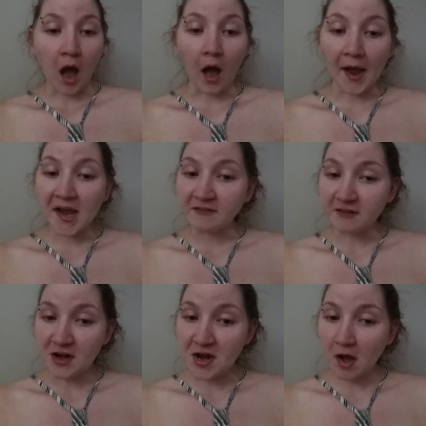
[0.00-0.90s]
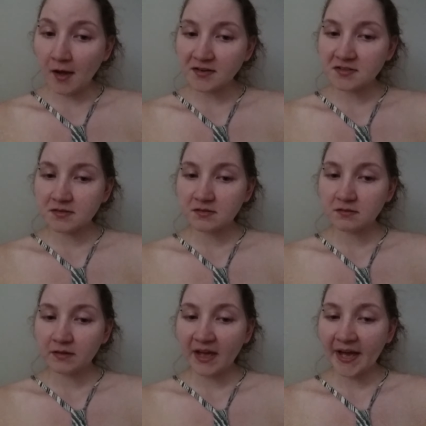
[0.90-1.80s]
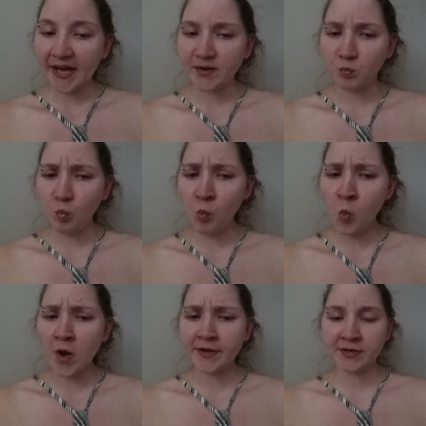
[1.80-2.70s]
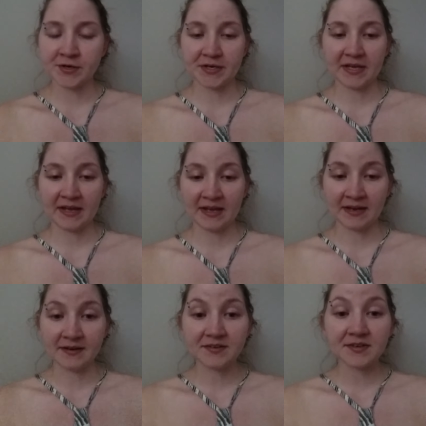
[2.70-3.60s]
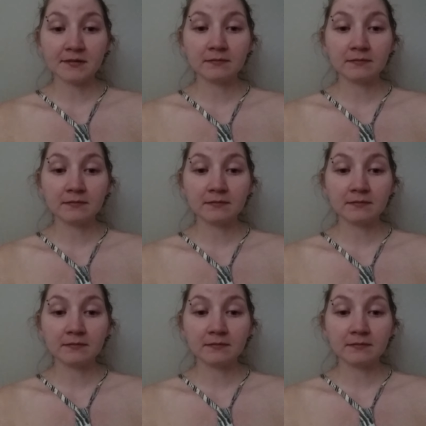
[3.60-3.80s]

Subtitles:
I have not had one good hand.